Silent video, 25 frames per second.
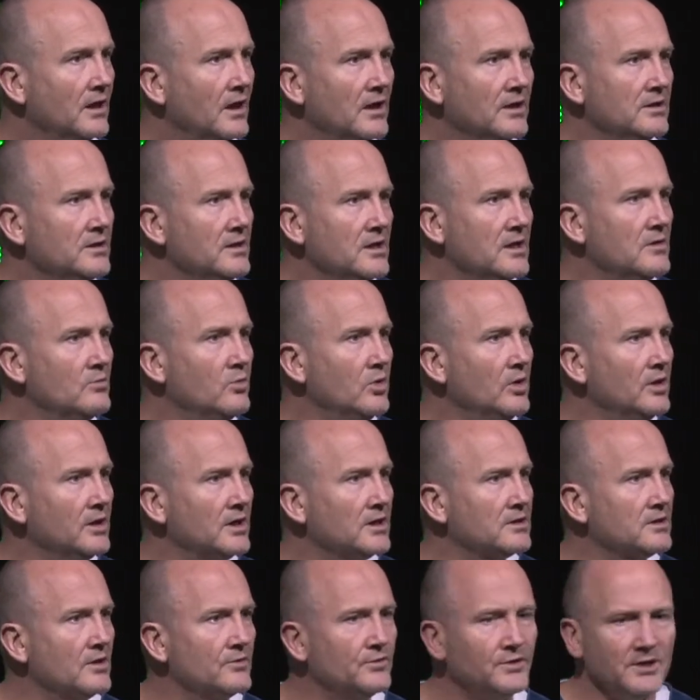I think he
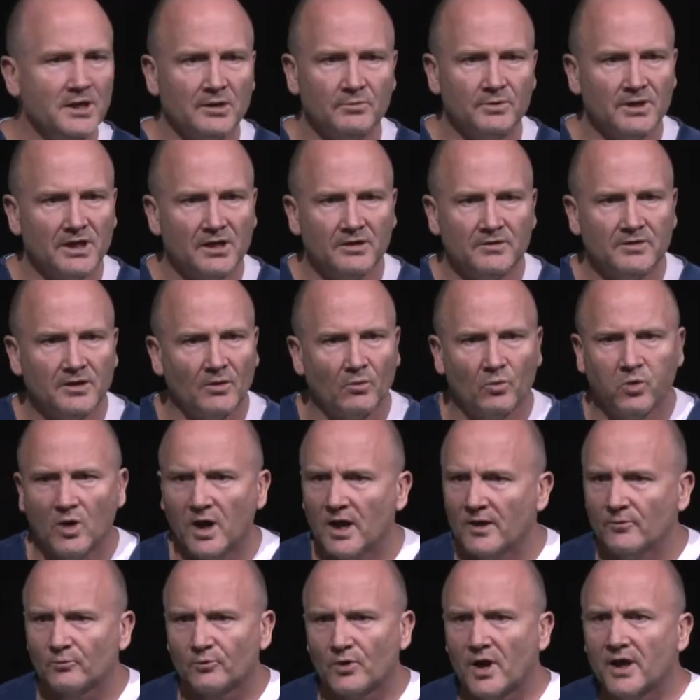would. I don't think he would.
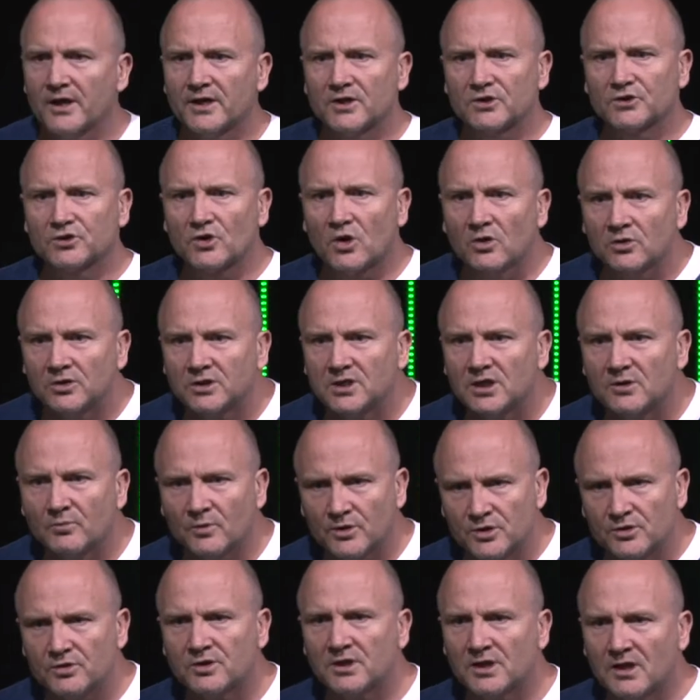Why ride a donkey
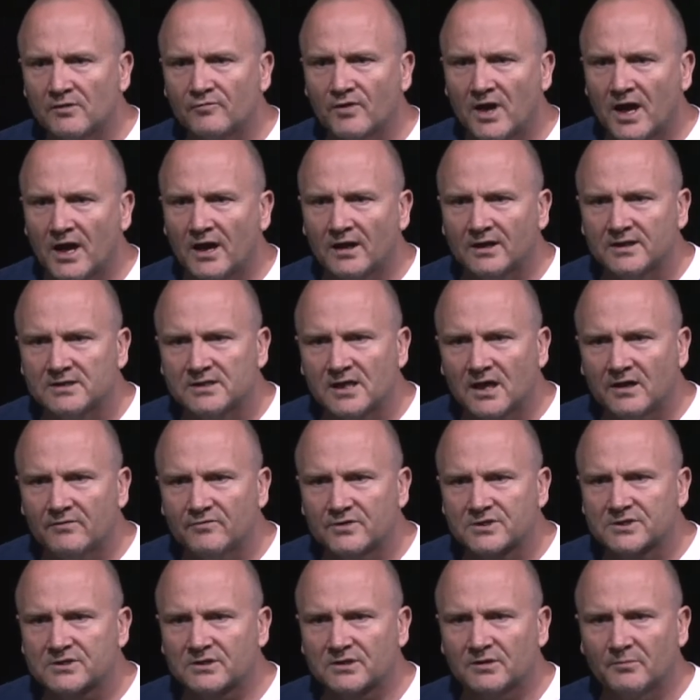when you can have a Harley
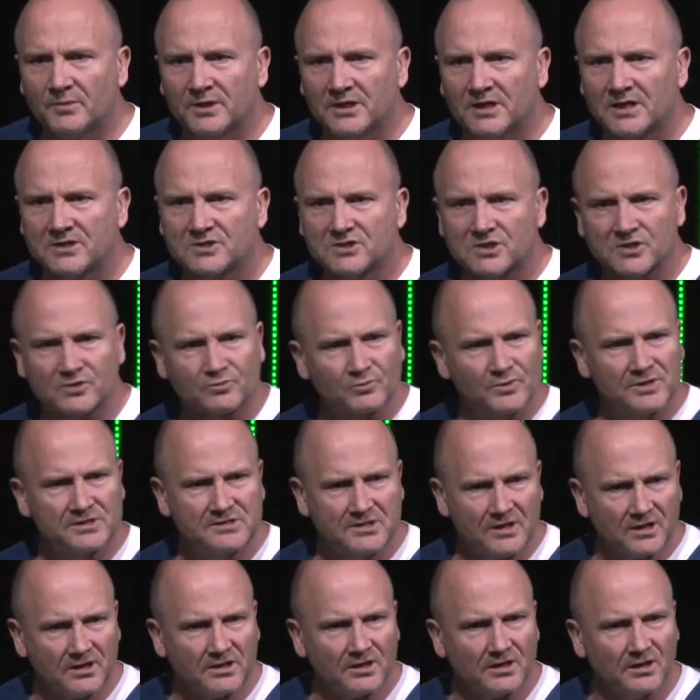Davidson? I mean, that's just
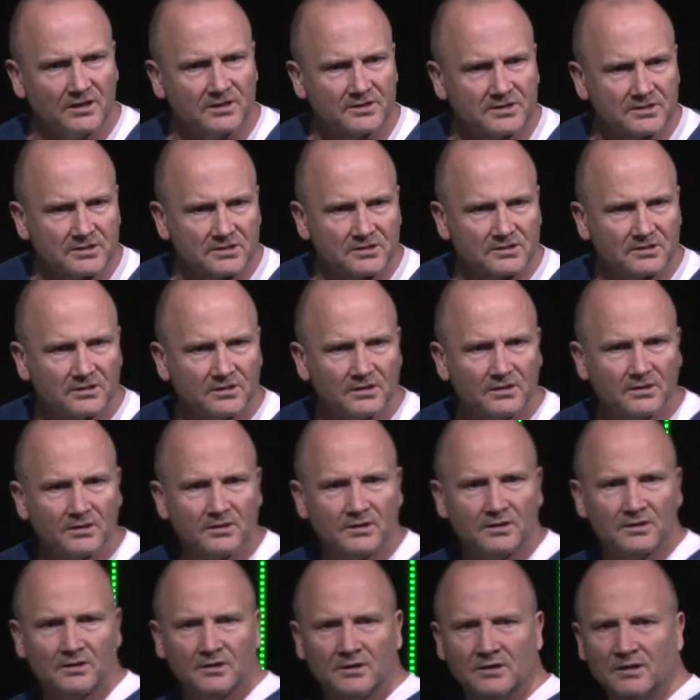ridiculous.
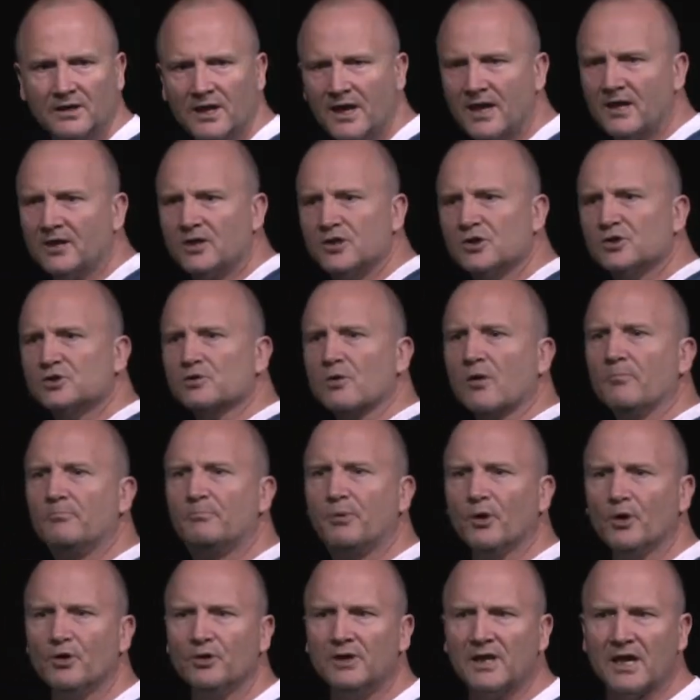How do you do a
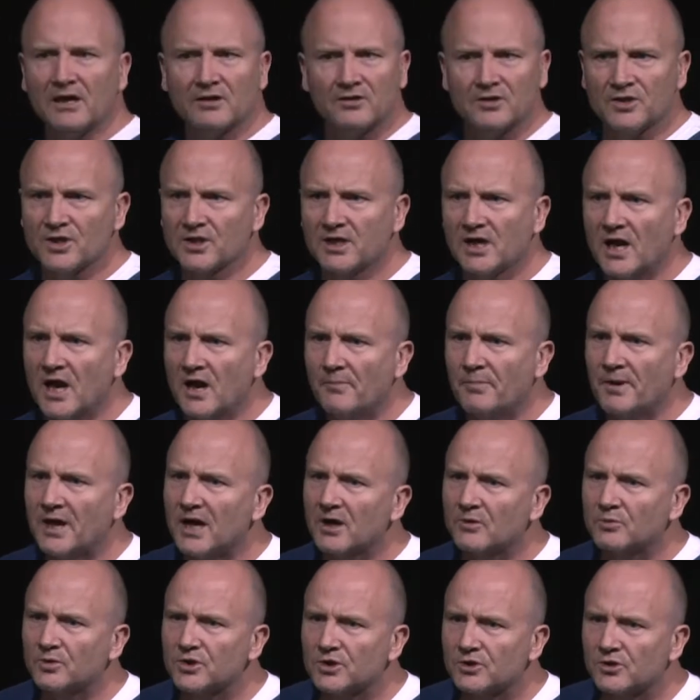burnout in the car
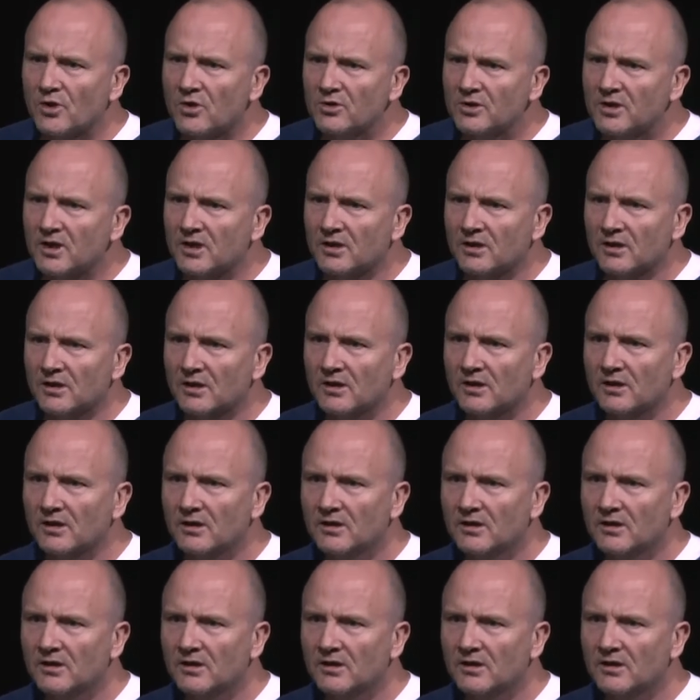park with a donkey?